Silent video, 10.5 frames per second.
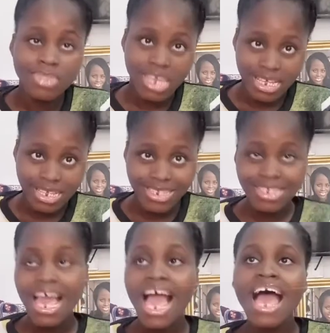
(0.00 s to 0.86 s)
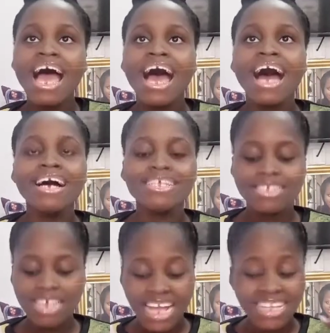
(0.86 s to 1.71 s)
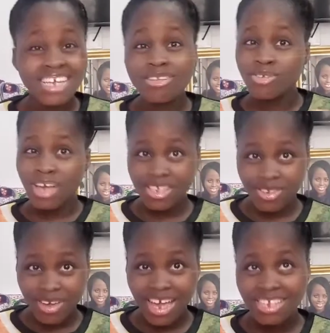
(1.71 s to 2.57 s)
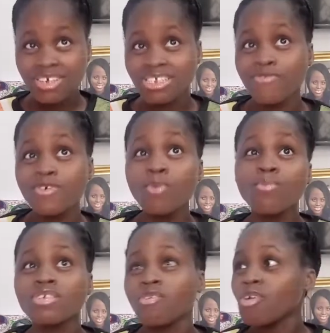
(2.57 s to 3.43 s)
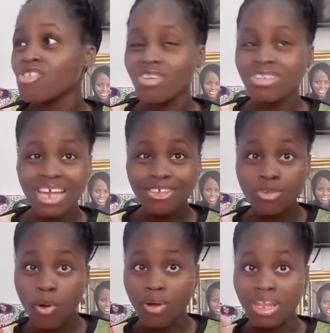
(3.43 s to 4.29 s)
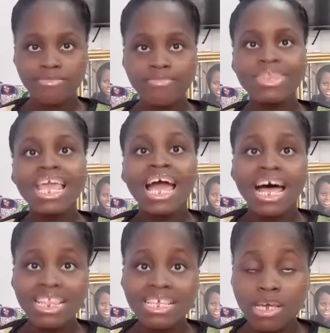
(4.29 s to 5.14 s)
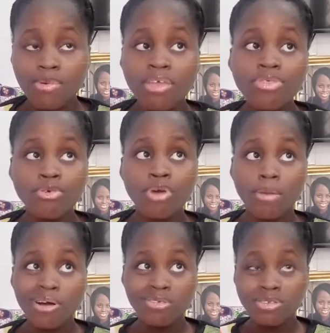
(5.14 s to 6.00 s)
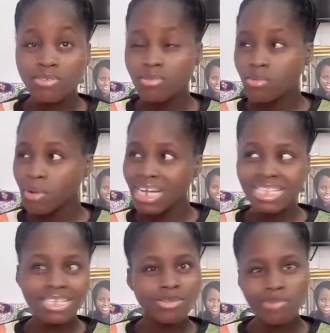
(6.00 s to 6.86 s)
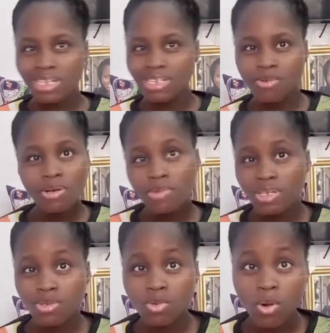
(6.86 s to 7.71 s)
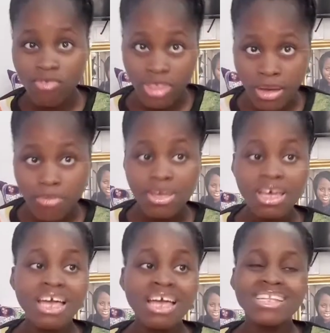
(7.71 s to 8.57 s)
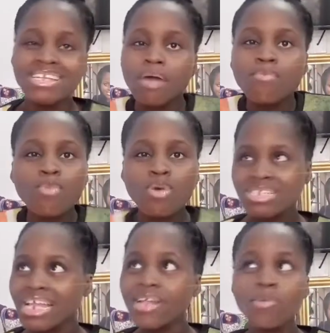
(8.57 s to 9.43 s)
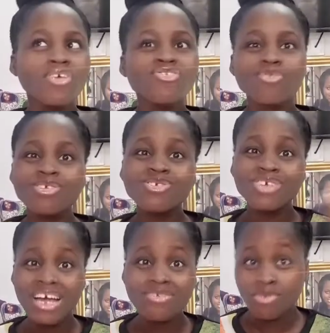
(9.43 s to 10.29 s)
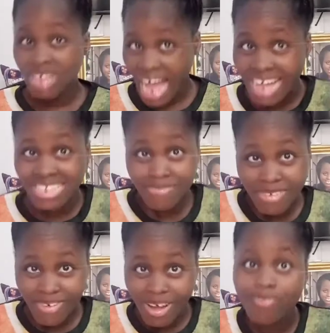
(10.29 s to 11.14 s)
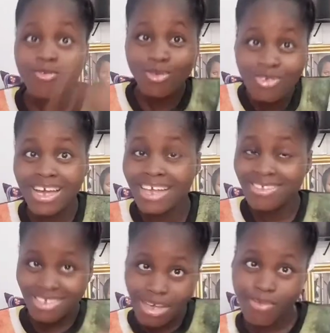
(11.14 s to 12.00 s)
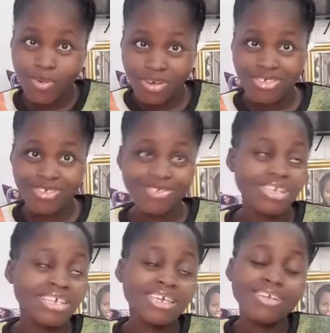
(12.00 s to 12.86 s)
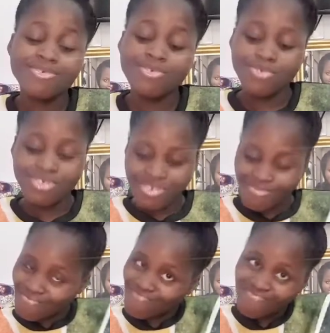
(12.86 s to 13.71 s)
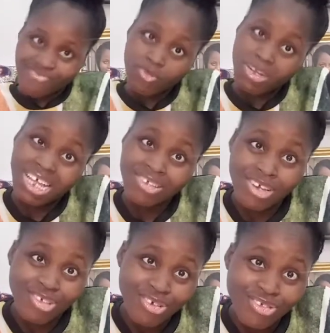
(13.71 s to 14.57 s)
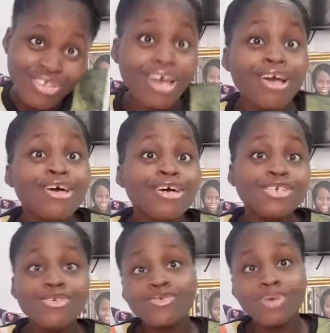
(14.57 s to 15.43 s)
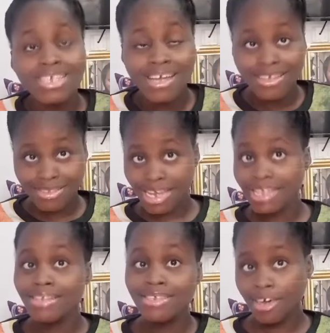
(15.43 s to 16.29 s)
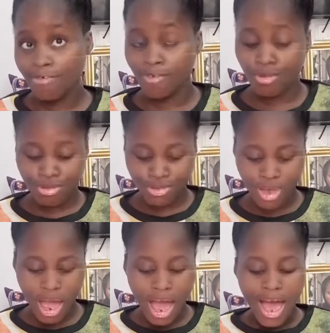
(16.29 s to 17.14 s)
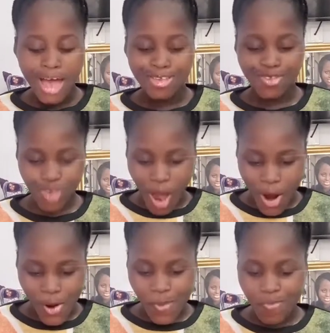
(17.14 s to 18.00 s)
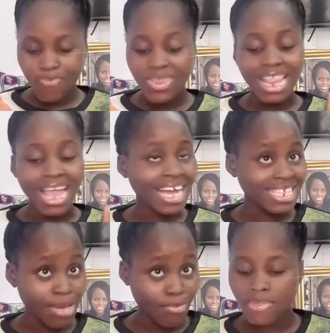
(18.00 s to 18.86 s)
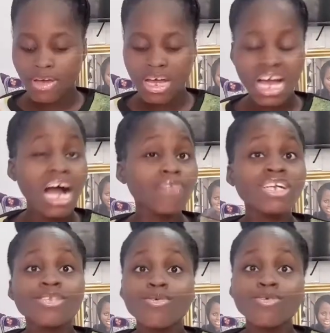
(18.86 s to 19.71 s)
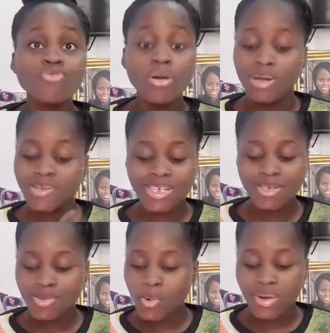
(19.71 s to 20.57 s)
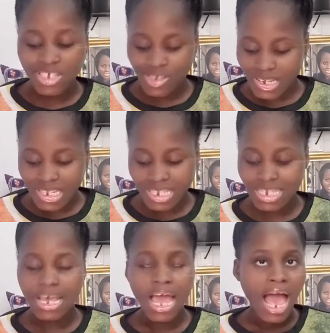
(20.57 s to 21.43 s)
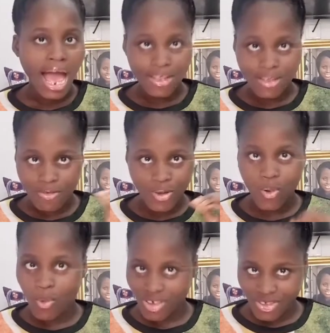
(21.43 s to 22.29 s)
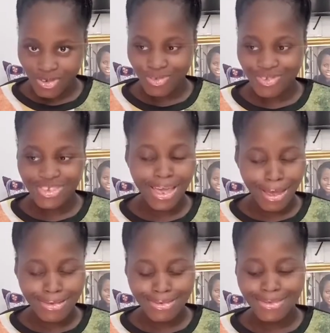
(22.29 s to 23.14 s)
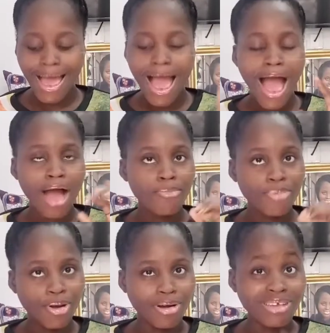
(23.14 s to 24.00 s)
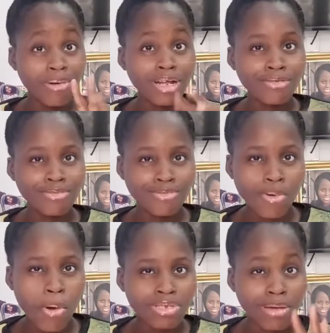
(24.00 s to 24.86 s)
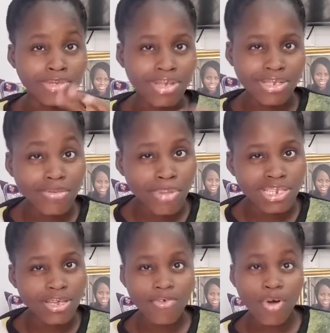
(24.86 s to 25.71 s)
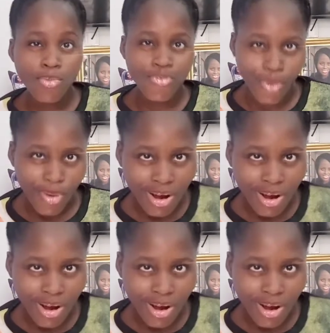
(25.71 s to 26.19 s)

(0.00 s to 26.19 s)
Yes, and I decided not to ask you guys because I feel most of the questions I saw online, at least I went through about 20, 21, 22 of them, they are most likely questions you guys would ask me, but I've told you guys to send me questions. So I said, you know what, you might as well just use what the internet gave us. So like I said before, I'm about to go through about 22 questions out of the old questions. Yes, because I wanted to know what I'm setting myself up for.